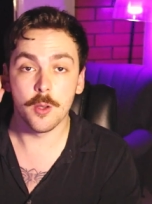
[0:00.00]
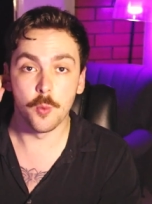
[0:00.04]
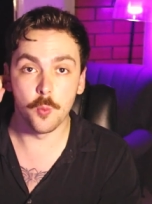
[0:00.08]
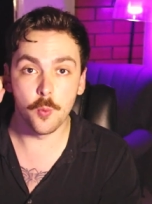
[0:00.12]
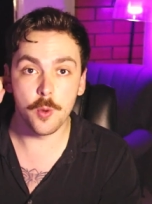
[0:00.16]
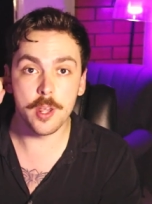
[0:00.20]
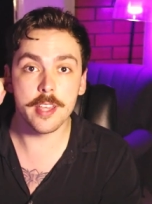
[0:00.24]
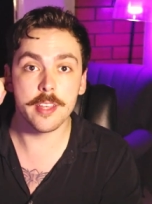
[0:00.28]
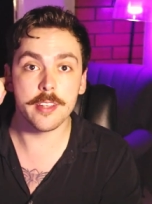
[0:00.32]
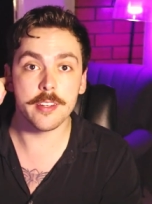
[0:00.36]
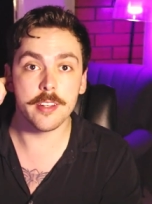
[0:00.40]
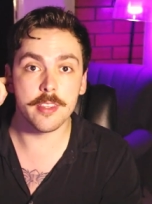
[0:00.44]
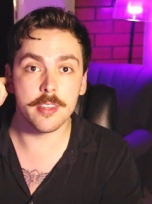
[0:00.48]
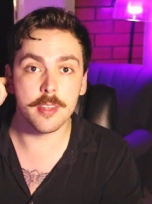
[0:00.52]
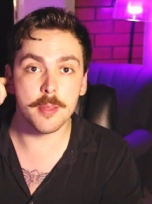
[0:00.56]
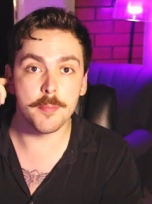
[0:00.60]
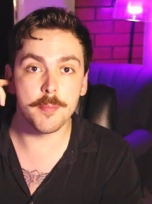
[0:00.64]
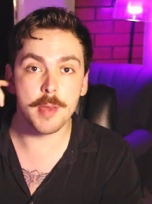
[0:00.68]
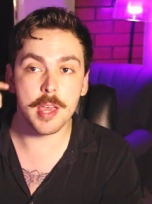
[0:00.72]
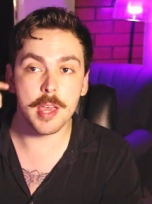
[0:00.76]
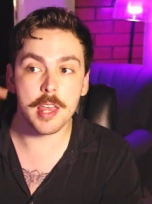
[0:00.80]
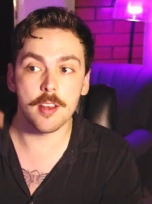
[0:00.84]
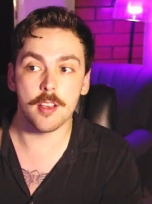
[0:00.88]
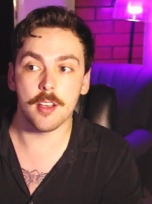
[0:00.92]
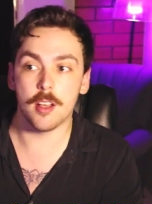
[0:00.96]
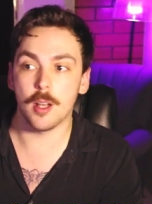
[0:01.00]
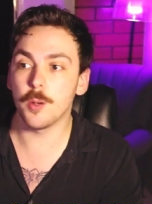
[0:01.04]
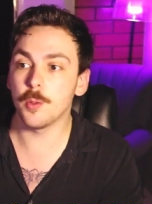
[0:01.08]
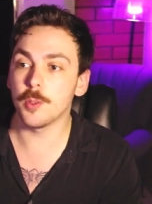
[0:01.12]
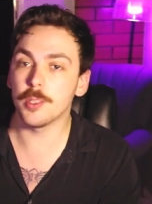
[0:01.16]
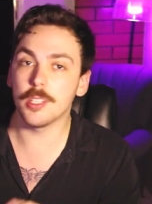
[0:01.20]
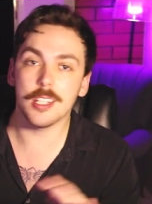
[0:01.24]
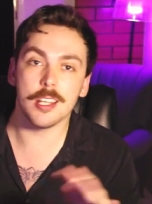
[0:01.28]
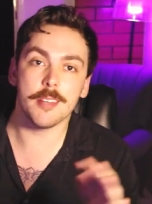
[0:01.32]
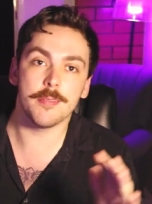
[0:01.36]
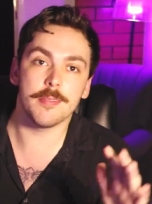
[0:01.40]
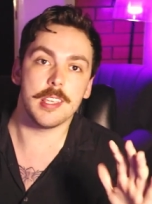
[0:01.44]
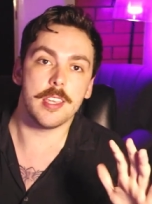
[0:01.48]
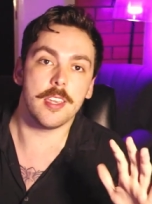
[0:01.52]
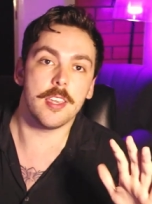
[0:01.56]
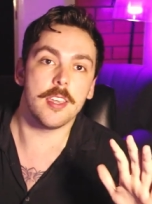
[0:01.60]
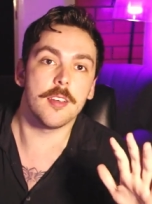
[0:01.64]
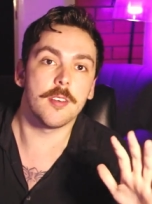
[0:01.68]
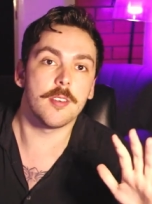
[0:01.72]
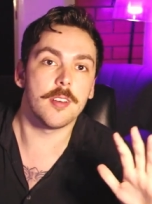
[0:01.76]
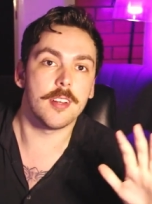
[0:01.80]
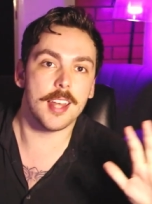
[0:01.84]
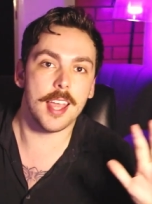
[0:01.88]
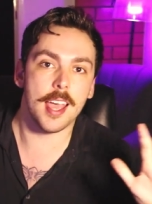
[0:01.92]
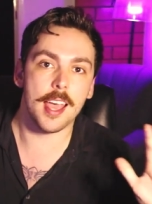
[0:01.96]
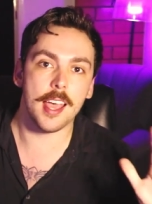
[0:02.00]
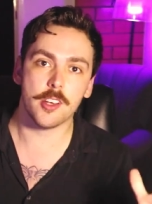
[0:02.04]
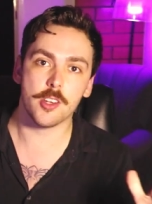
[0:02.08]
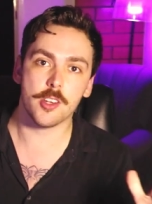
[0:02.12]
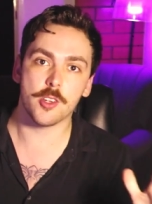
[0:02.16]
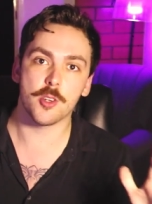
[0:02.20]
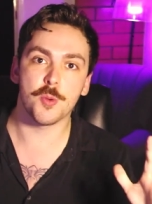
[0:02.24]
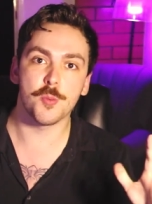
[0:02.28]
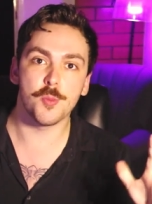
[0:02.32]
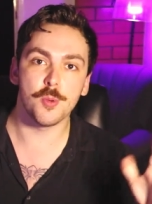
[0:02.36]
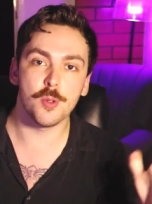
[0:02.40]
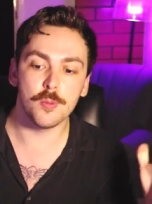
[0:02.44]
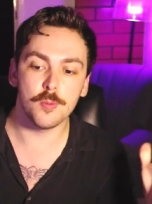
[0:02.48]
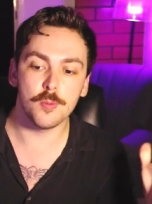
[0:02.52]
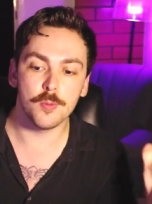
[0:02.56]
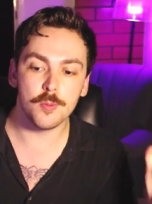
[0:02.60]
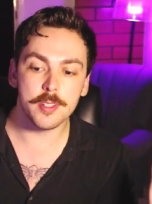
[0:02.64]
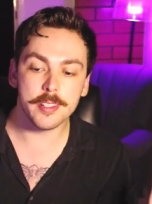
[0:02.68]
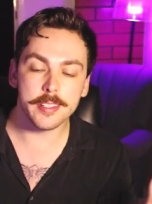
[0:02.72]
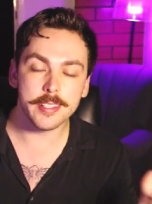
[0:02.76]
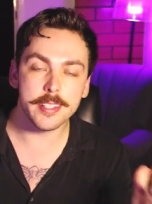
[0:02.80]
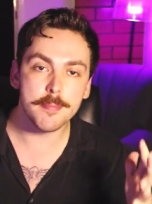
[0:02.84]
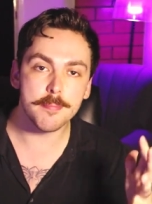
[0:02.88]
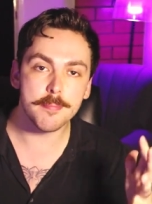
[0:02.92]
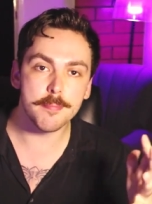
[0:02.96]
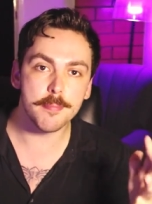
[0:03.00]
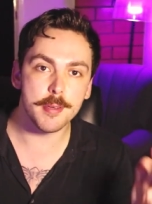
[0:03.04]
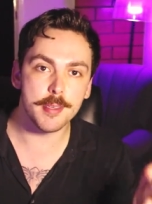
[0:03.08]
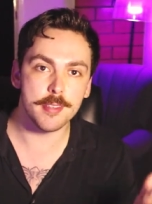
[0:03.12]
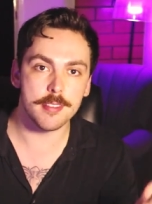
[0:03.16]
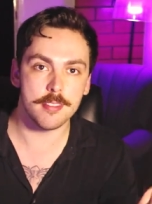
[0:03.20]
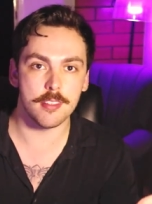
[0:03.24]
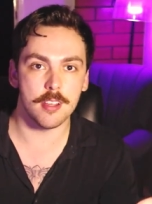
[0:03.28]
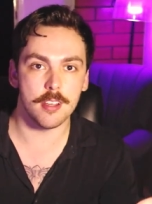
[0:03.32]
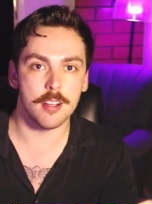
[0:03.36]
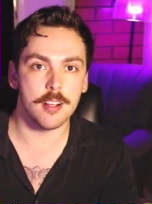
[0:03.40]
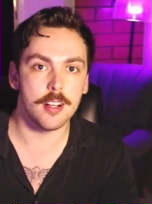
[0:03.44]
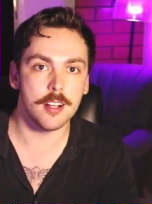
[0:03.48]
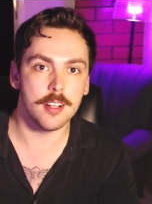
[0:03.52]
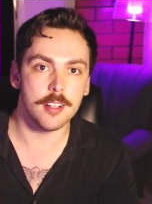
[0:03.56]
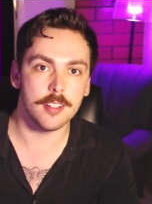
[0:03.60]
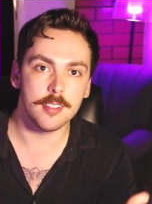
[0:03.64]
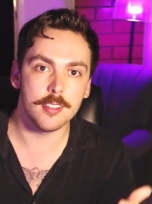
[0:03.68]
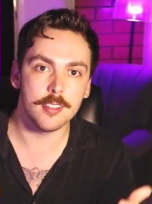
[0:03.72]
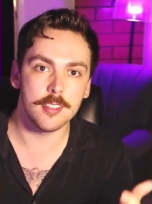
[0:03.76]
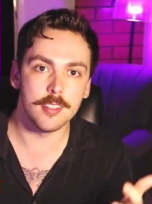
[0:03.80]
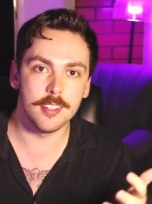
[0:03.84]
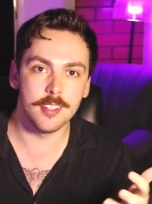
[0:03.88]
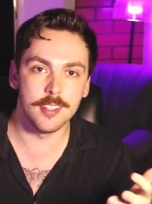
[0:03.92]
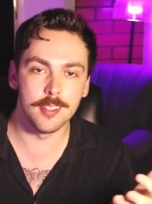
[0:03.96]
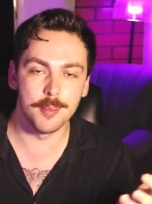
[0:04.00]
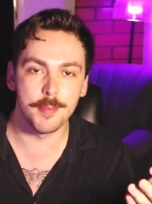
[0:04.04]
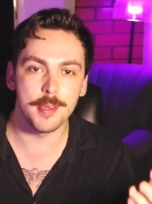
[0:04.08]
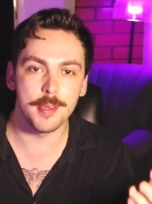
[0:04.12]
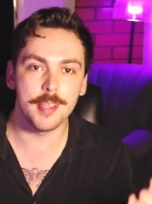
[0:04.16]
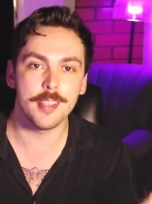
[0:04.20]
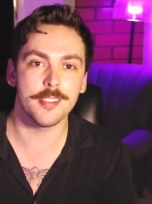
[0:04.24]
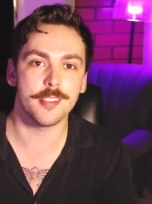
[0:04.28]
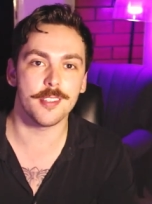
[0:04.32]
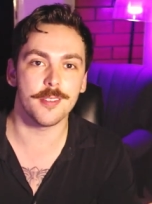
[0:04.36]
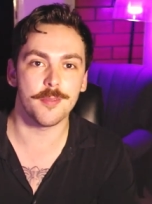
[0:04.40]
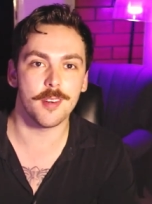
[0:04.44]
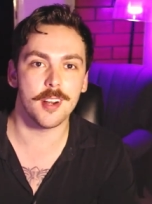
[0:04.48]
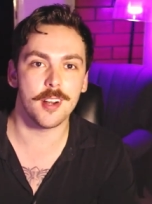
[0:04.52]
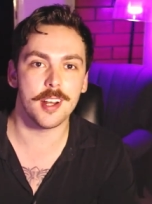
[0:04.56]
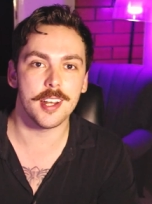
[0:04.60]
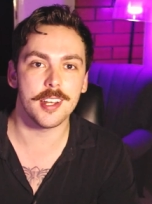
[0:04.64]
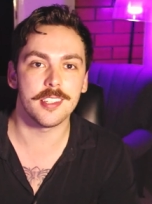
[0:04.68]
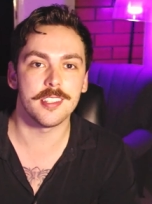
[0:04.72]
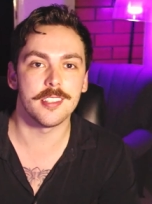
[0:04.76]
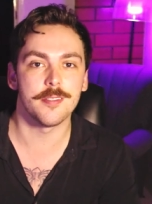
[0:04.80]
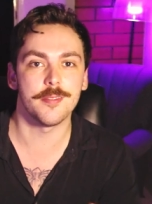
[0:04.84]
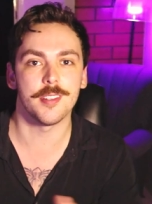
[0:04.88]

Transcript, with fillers: Weirder the better. I would love to hear an actual really bizarre piece of writing